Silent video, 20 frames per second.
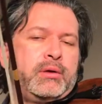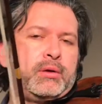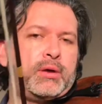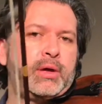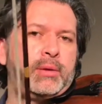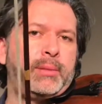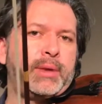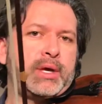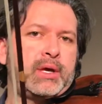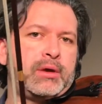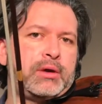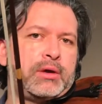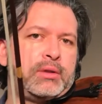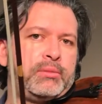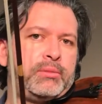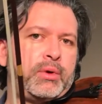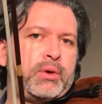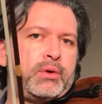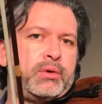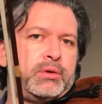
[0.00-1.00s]
And make a good
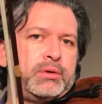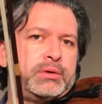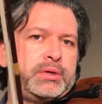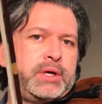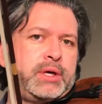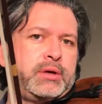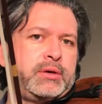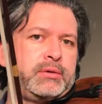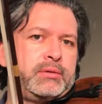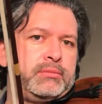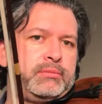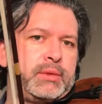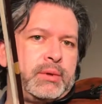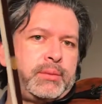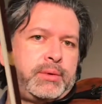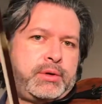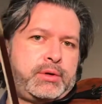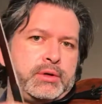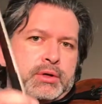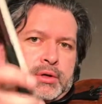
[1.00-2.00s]
bow hold here.
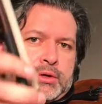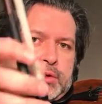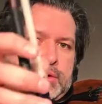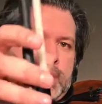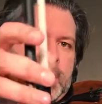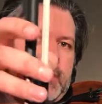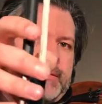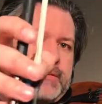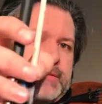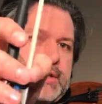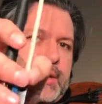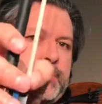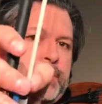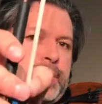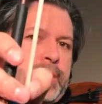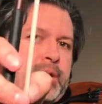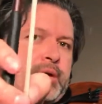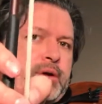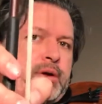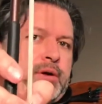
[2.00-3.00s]
Remember, soft, separate,
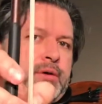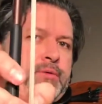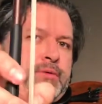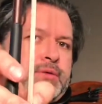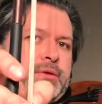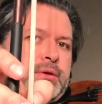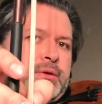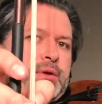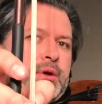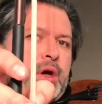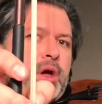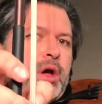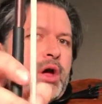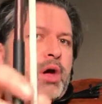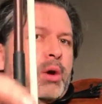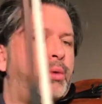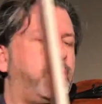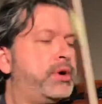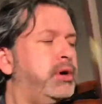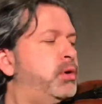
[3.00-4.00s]
and curved.
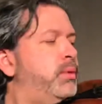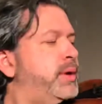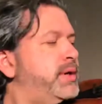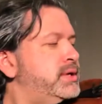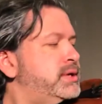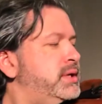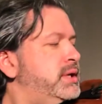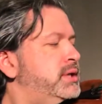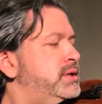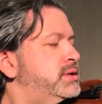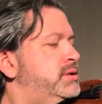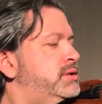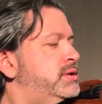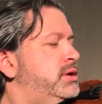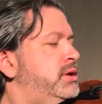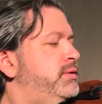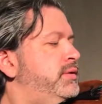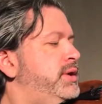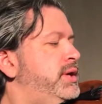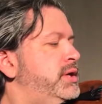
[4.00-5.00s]
We're going to rest this
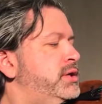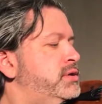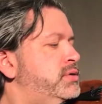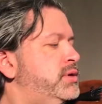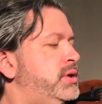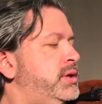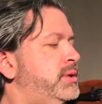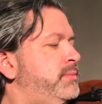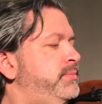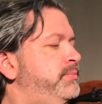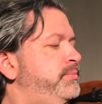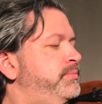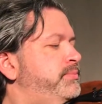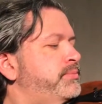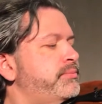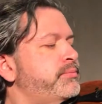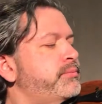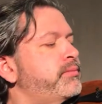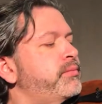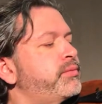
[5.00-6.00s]
on the E string.
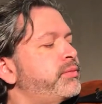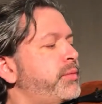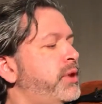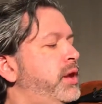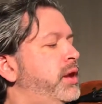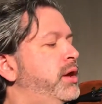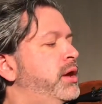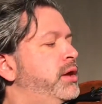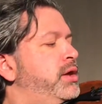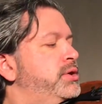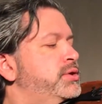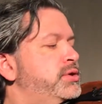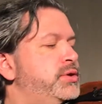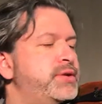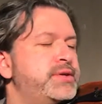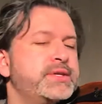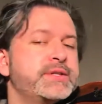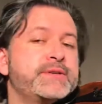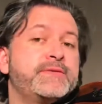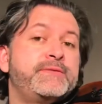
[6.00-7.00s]
So this
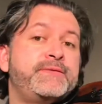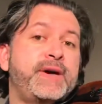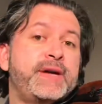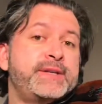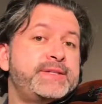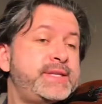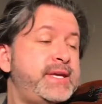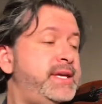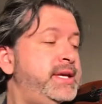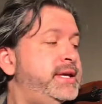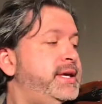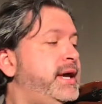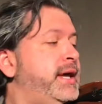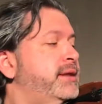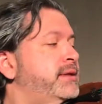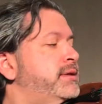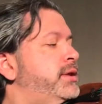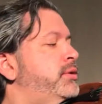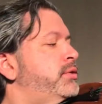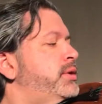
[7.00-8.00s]
is fuzzy
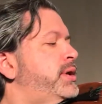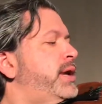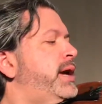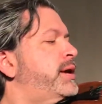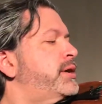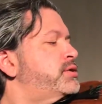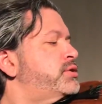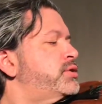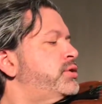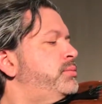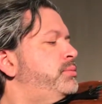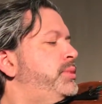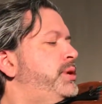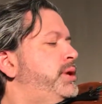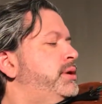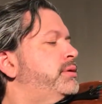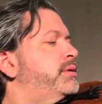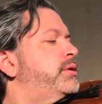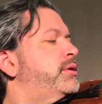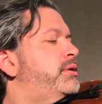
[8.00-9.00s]
yellow
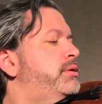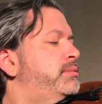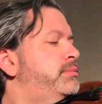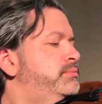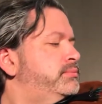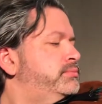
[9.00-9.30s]
caterpillar.